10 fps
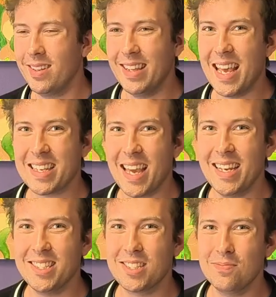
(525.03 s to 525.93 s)
In that
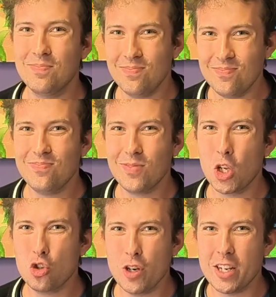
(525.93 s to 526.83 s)
case,
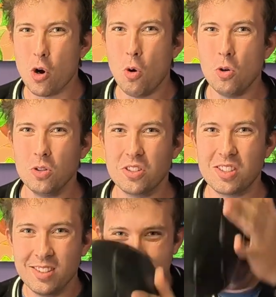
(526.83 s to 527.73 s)
duty
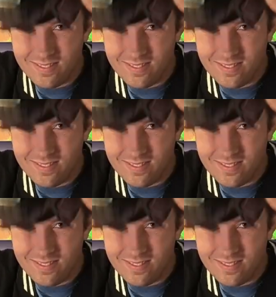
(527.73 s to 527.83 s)
calls.